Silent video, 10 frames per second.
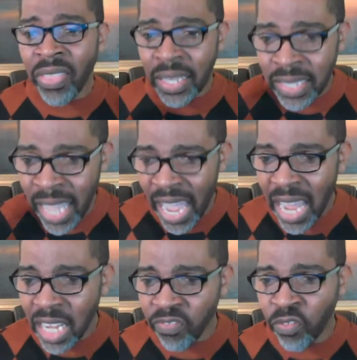that's
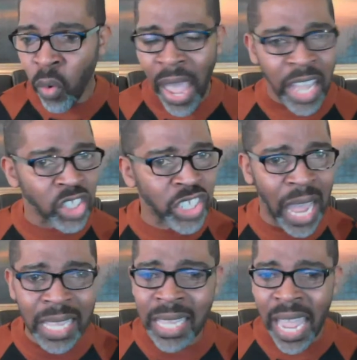heading for a
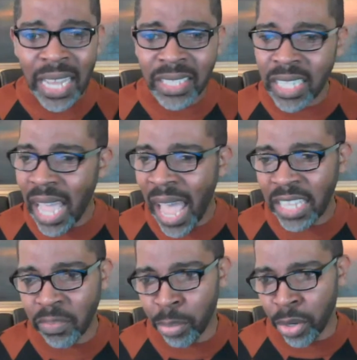gigantic
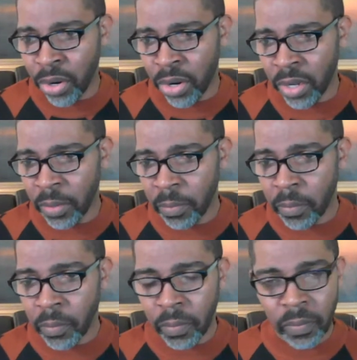iceberg.
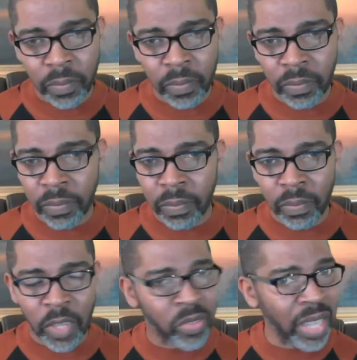
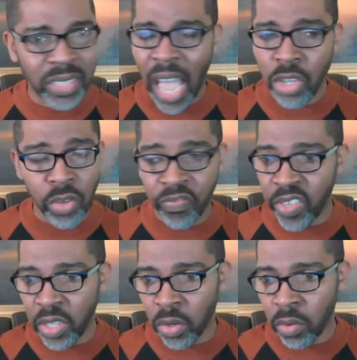That's how you
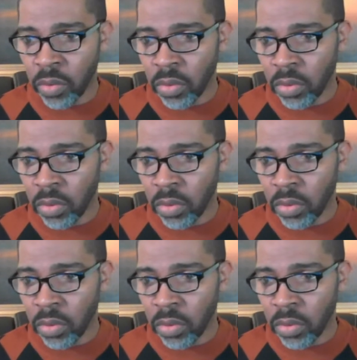feel.